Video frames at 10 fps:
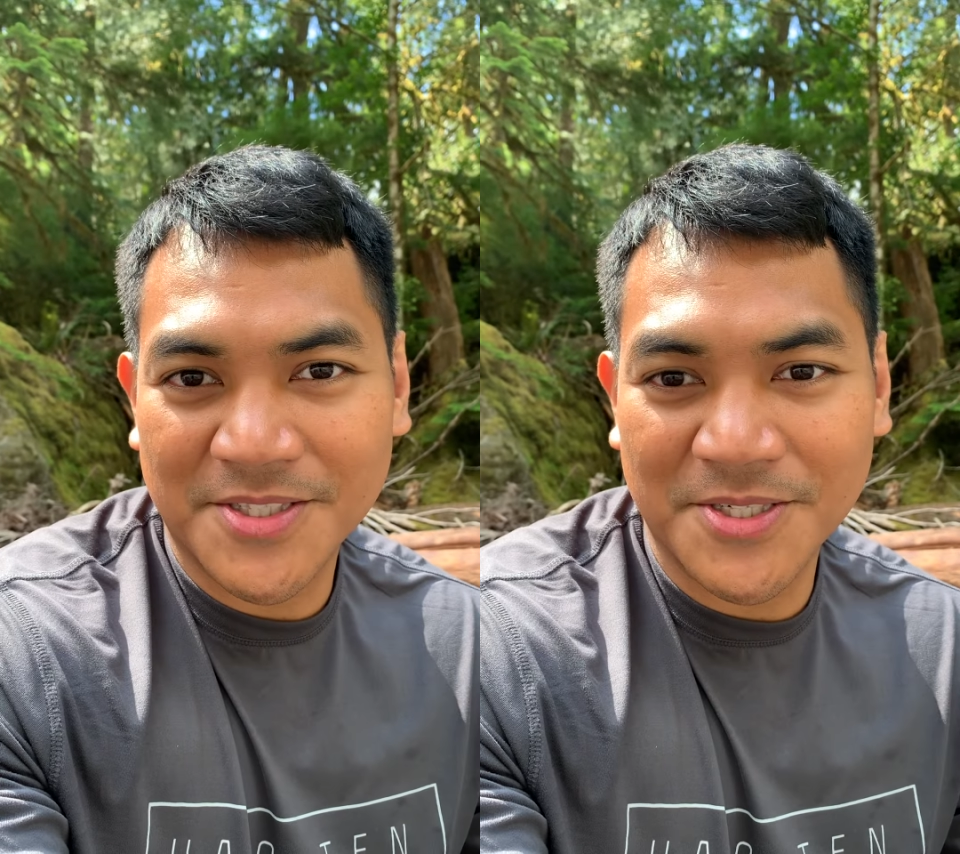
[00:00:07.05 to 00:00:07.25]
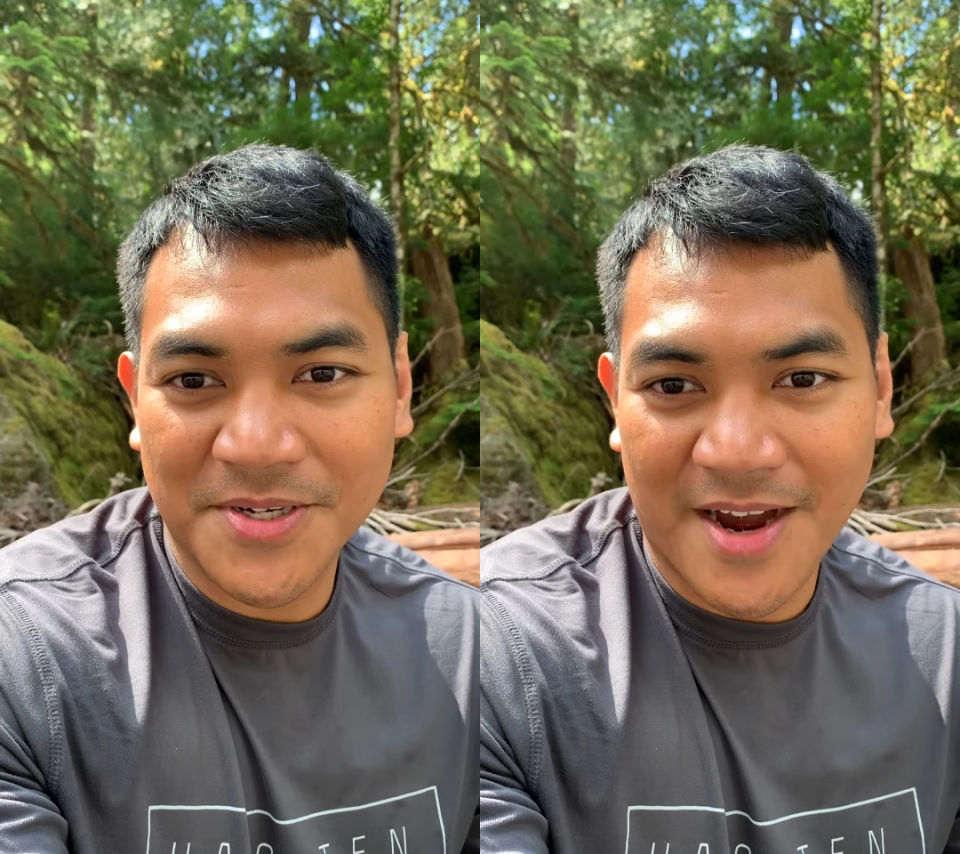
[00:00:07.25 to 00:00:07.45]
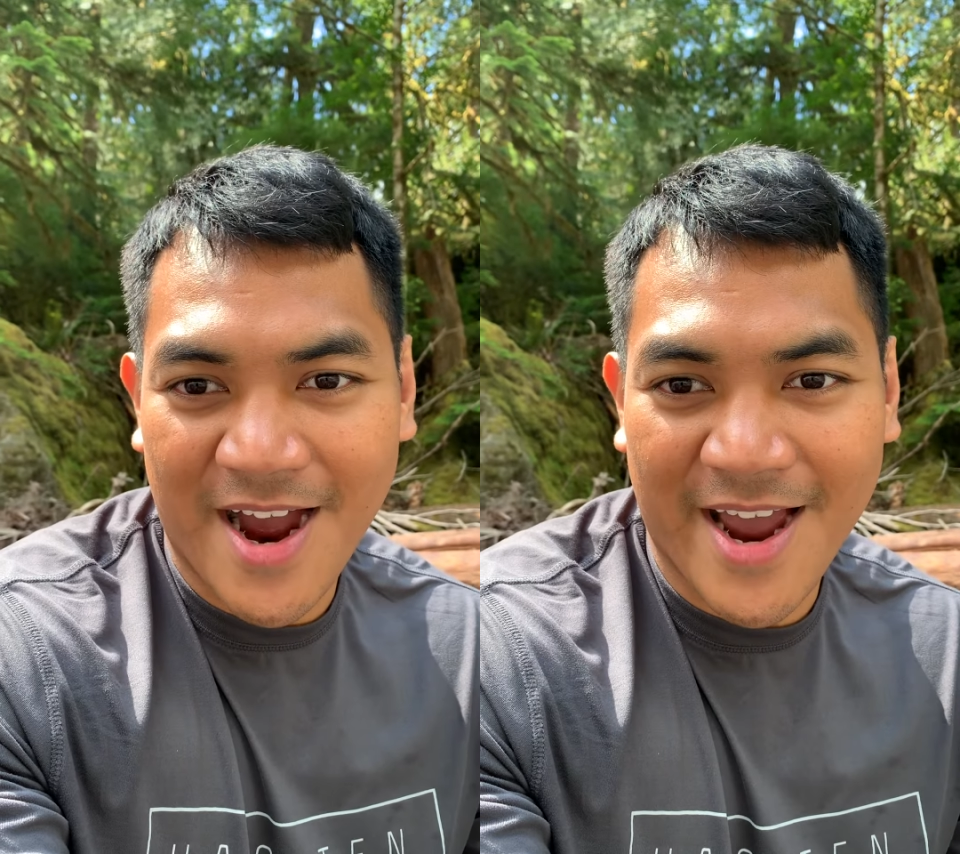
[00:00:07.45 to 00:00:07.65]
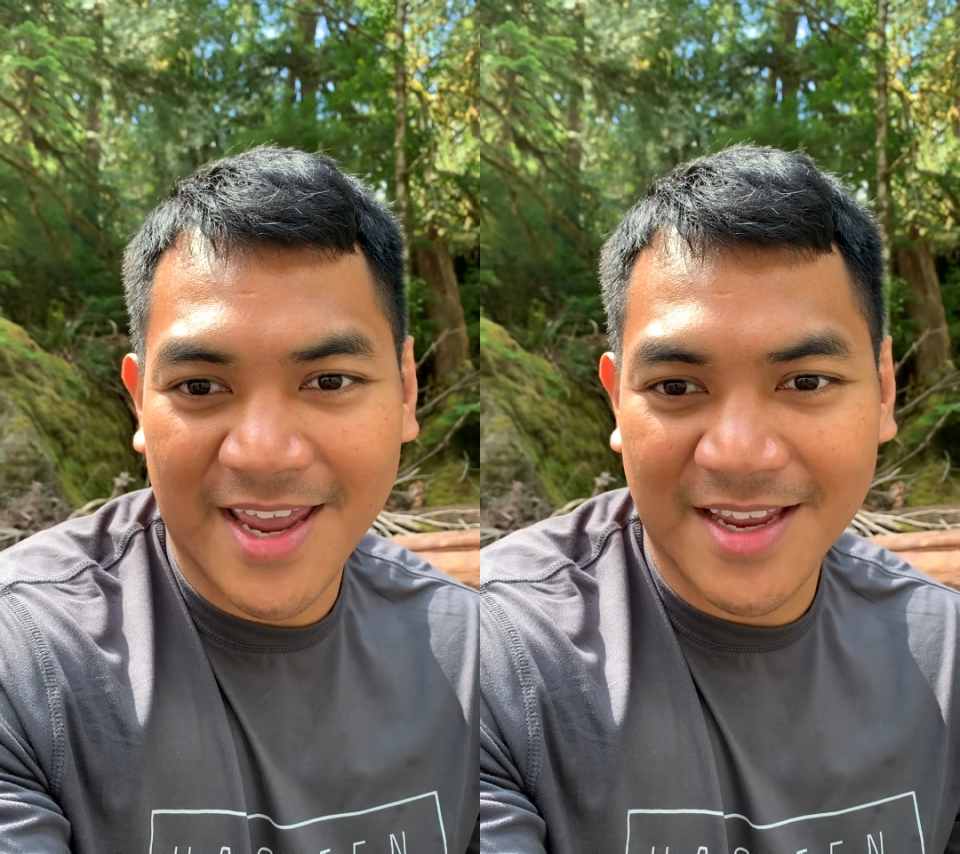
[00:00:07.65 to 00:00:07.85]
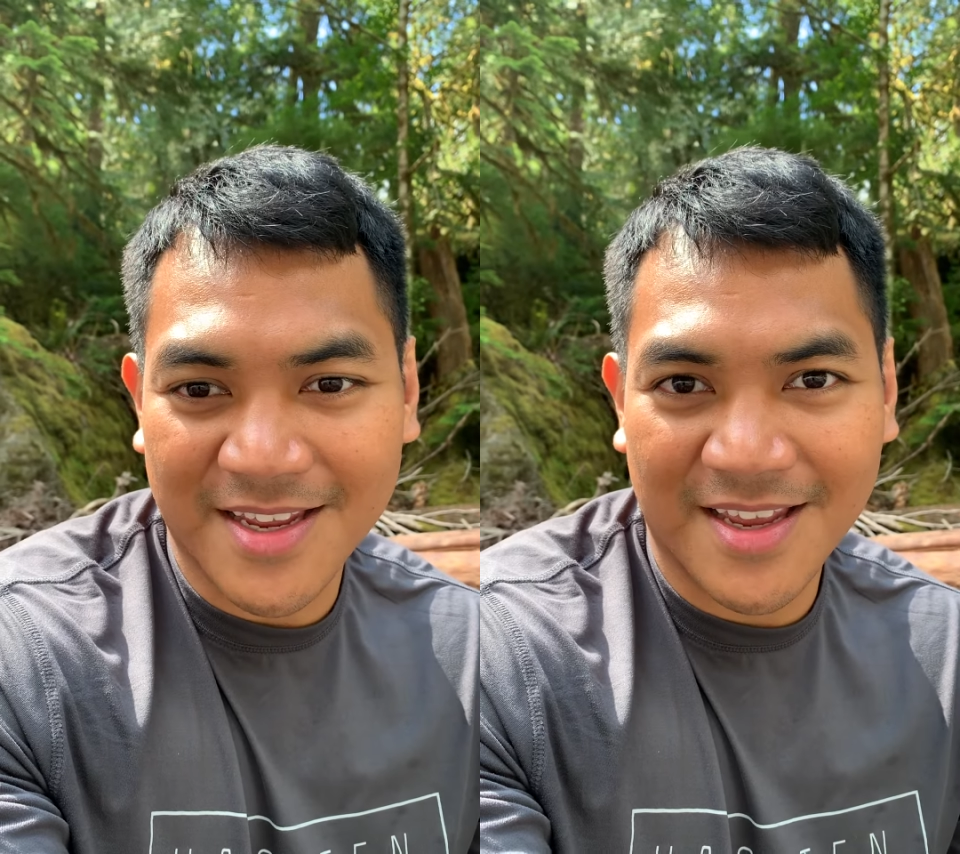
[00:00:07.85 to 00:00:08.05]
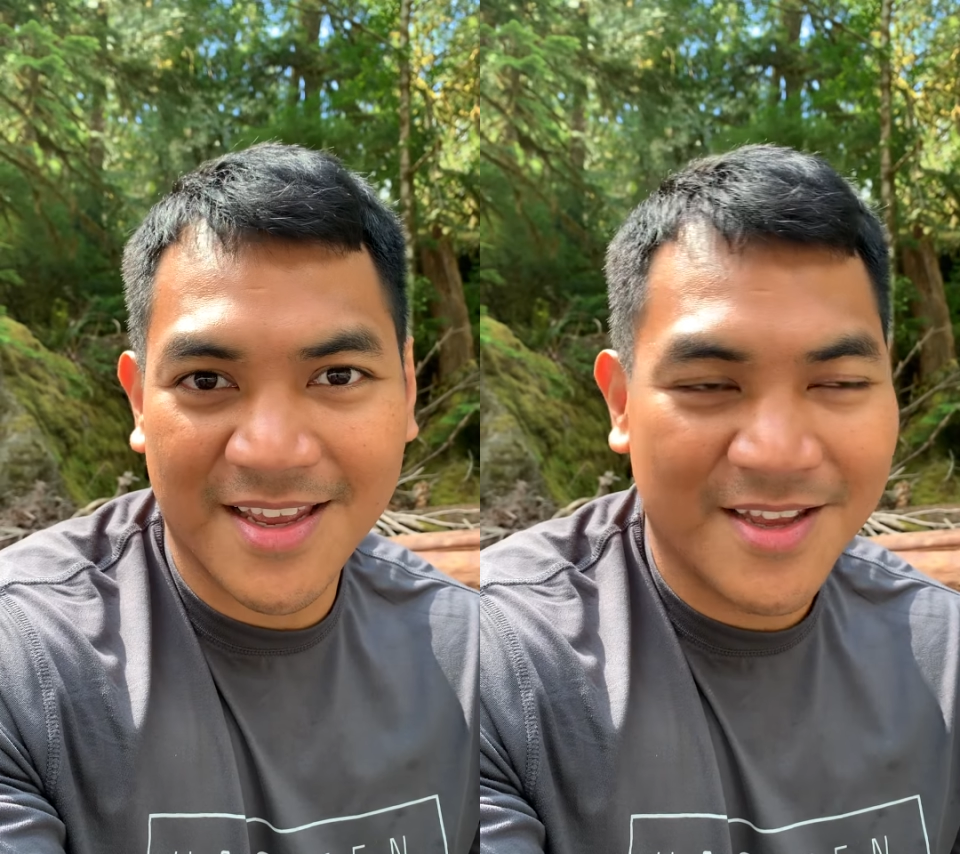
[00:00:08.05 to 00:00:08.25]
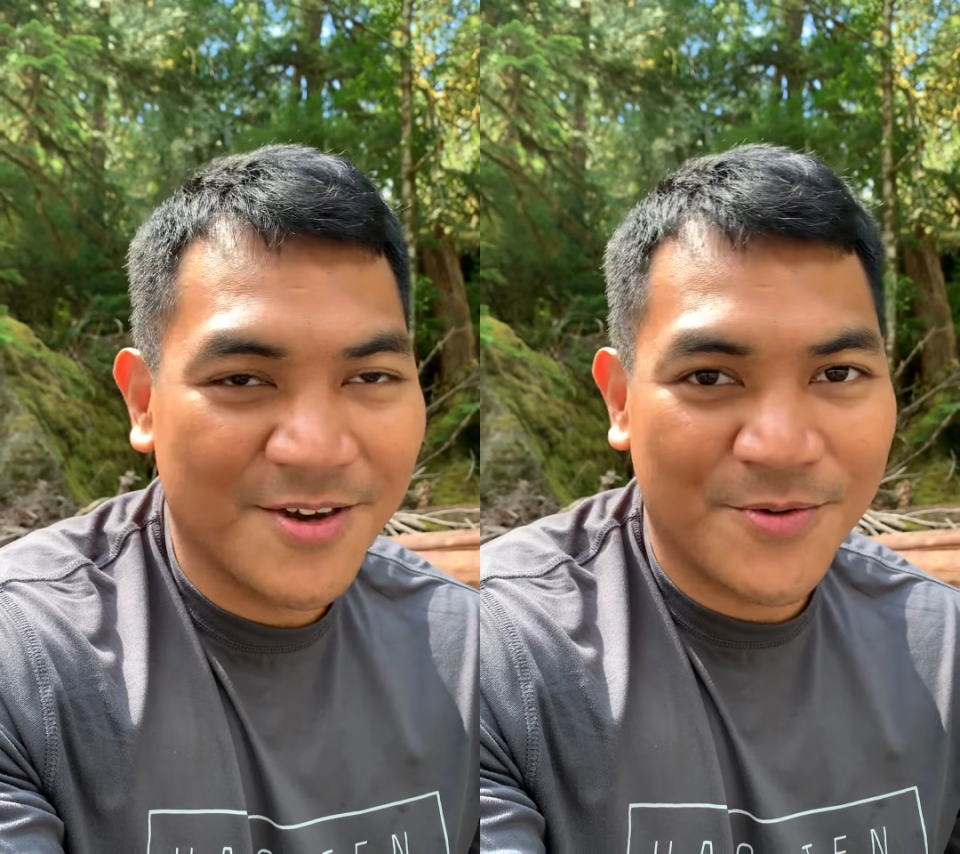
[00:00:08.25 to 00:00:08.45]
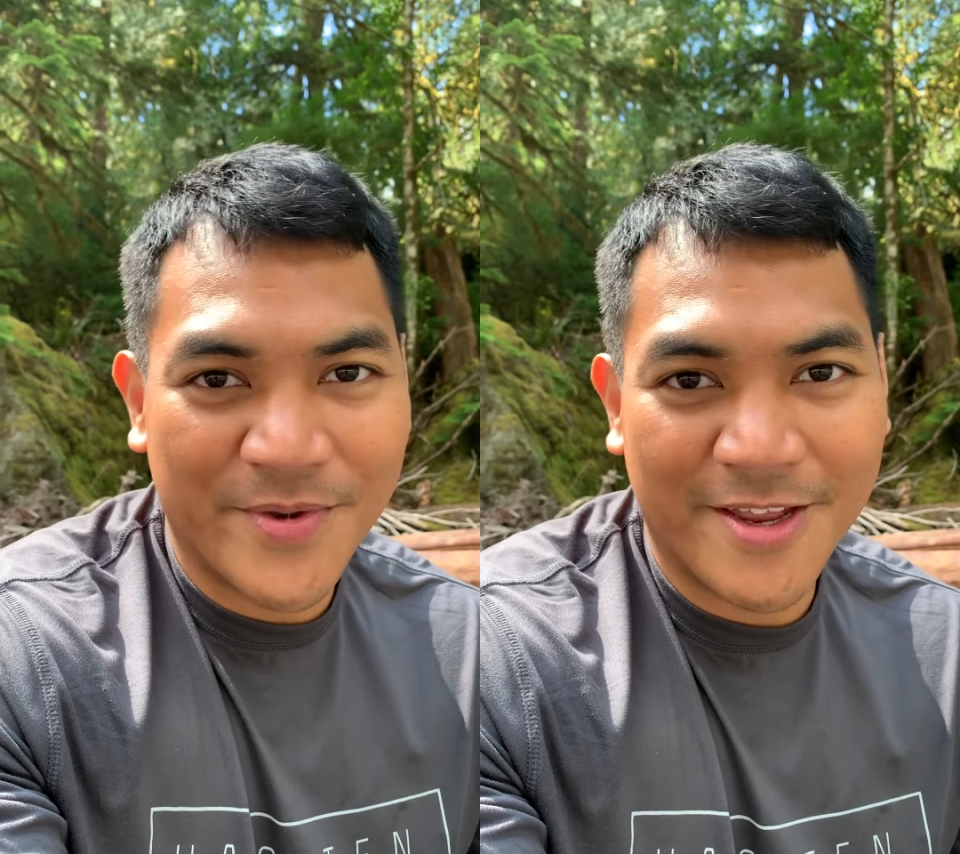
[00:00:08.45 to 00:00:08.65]
to hike
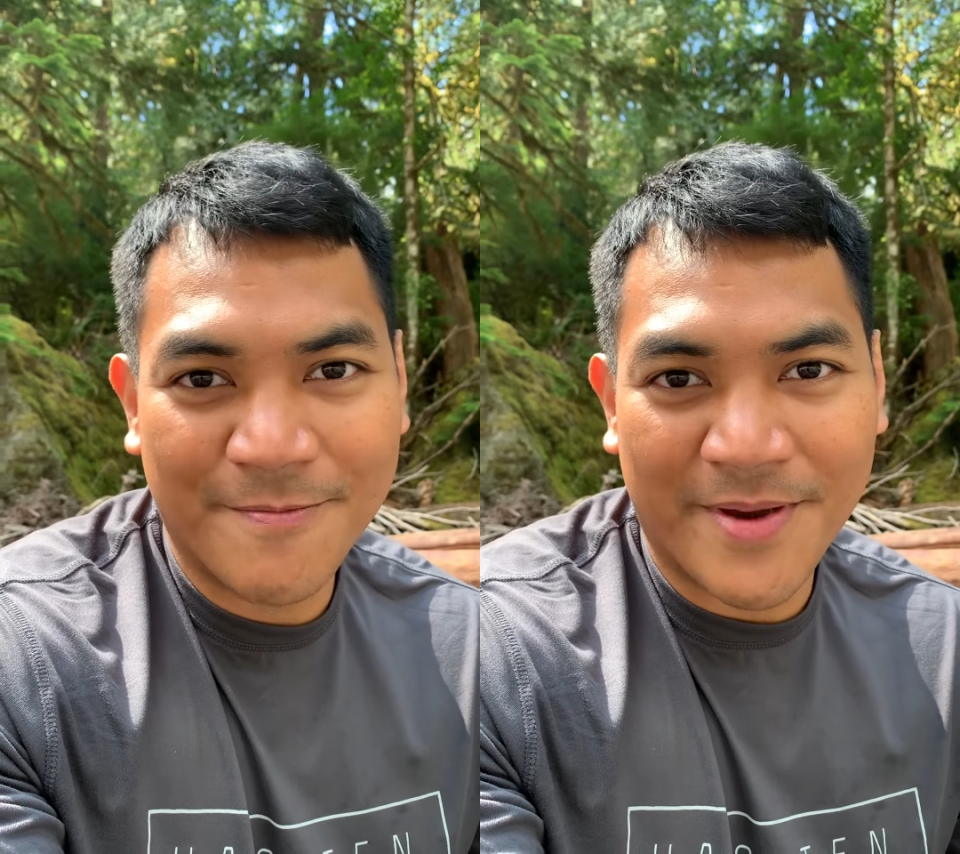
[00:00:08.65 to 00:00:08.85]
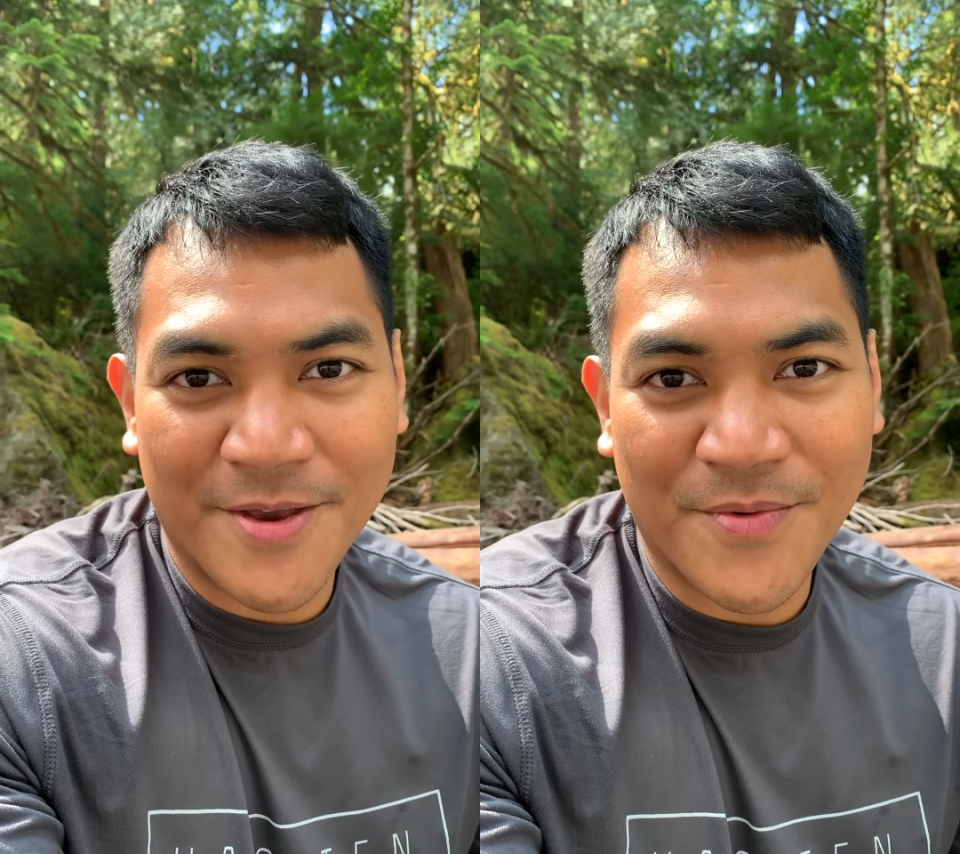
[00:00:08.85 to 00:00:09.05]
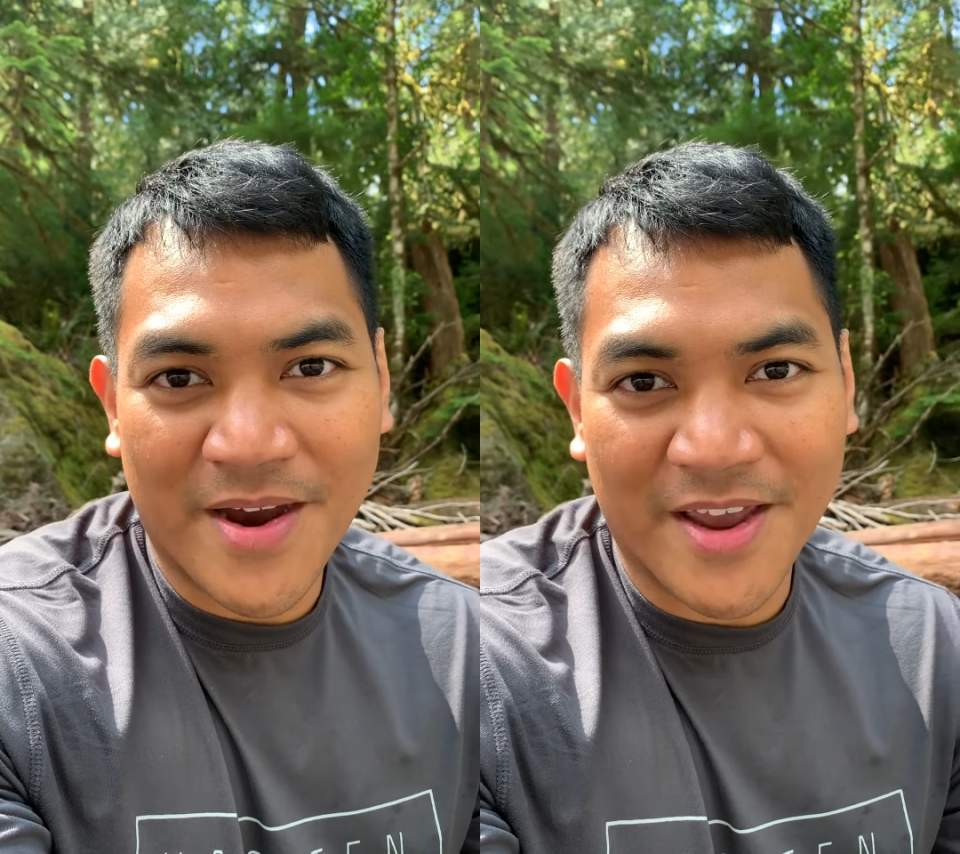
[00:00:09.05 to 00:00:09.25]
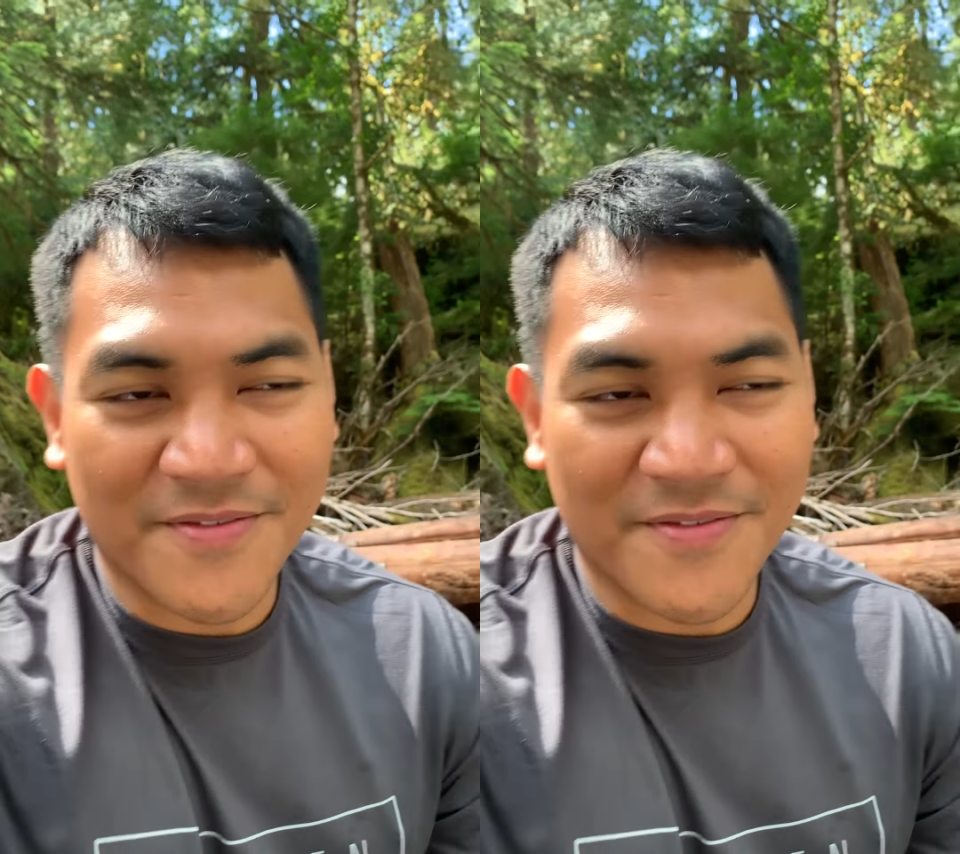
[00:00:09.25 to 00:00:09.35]
with my wife,